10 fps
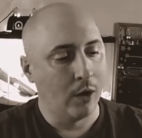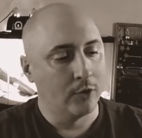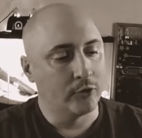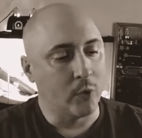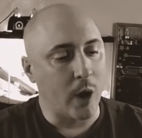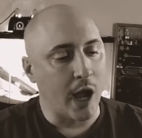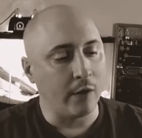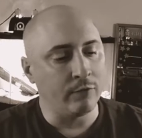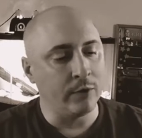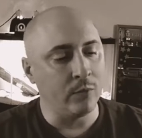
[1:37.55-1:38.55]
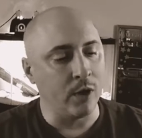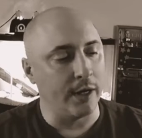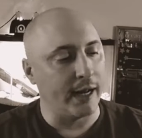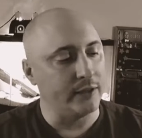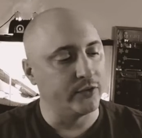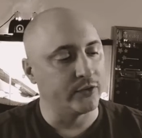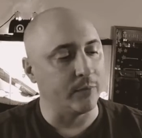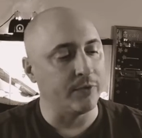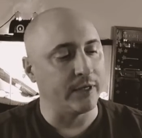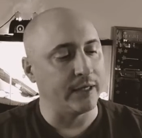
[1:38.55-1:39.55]
So every one had
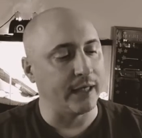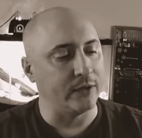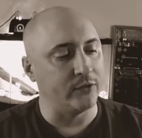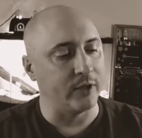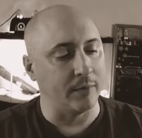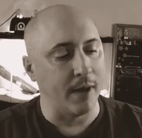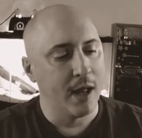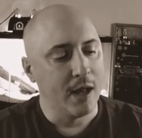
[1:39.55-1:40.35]
something against him,